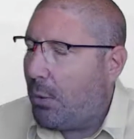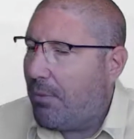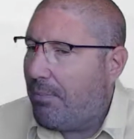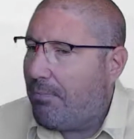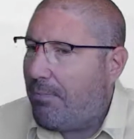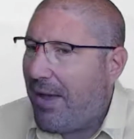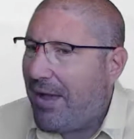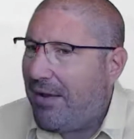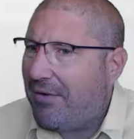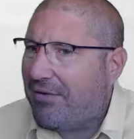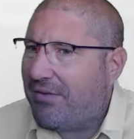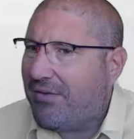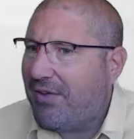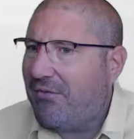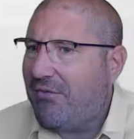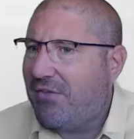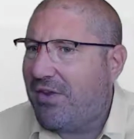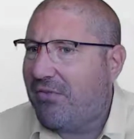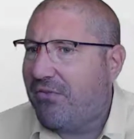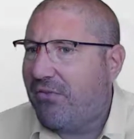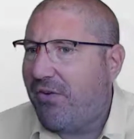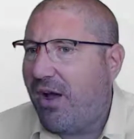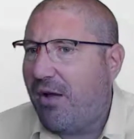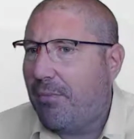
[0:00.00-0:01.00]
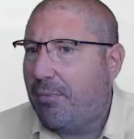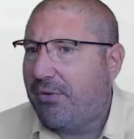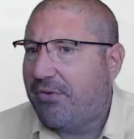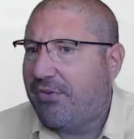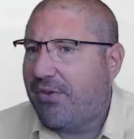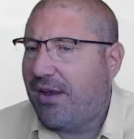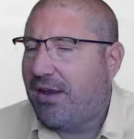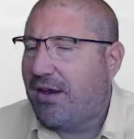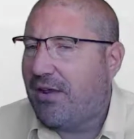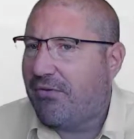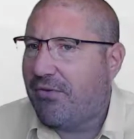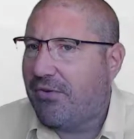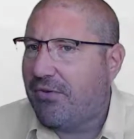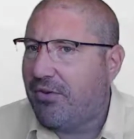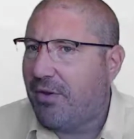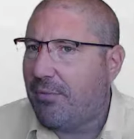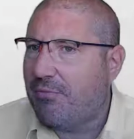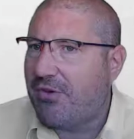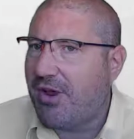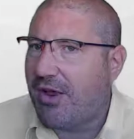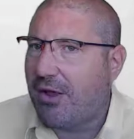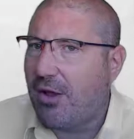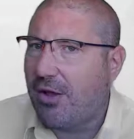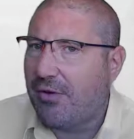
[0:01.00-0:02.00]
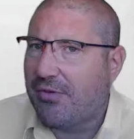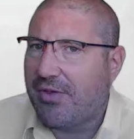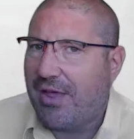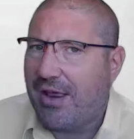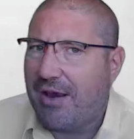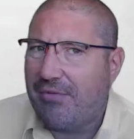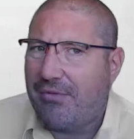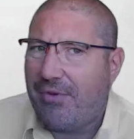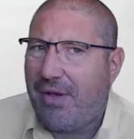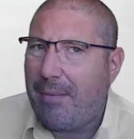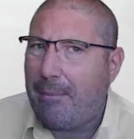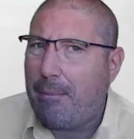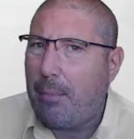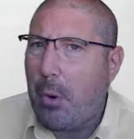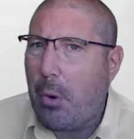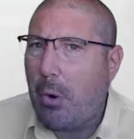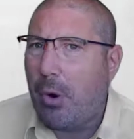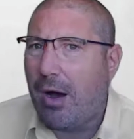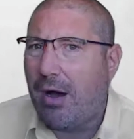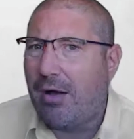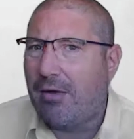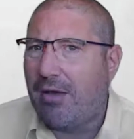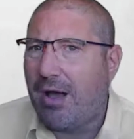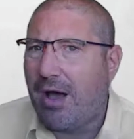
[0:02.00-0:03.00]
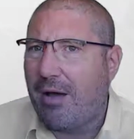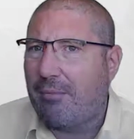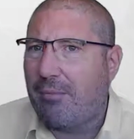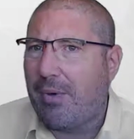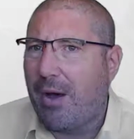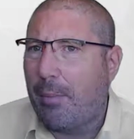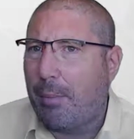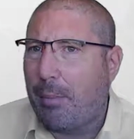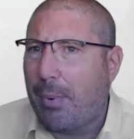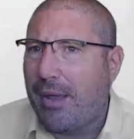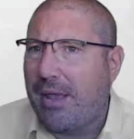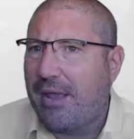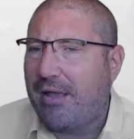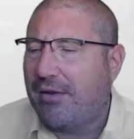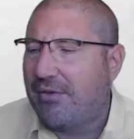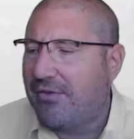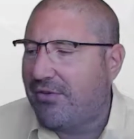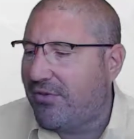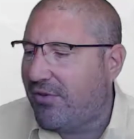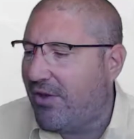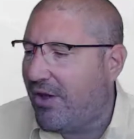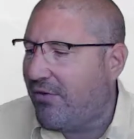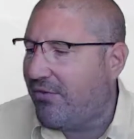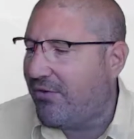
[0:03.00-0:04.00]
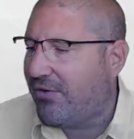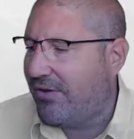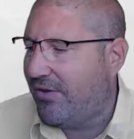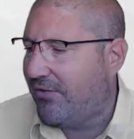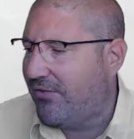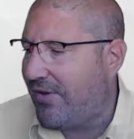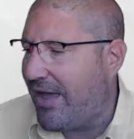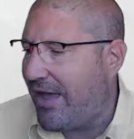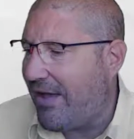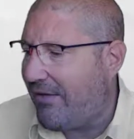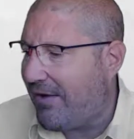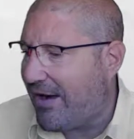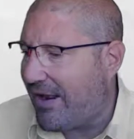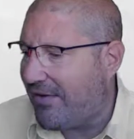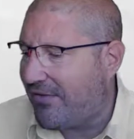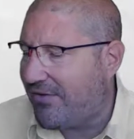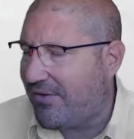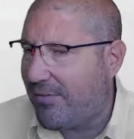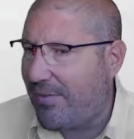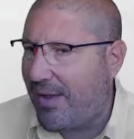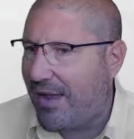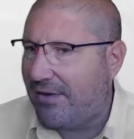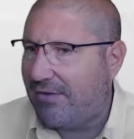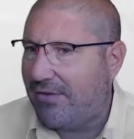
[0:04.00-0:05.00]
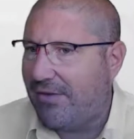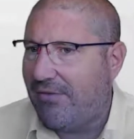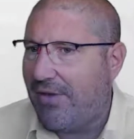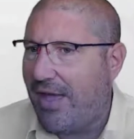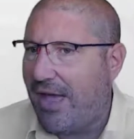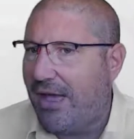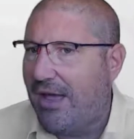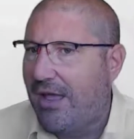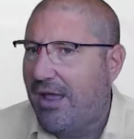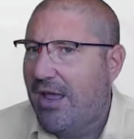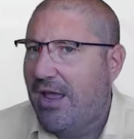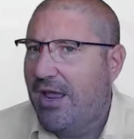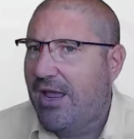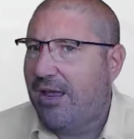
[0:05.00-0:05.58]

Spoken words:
About 75% of the subject content, in fact more, I'm being conservative there in estimating that,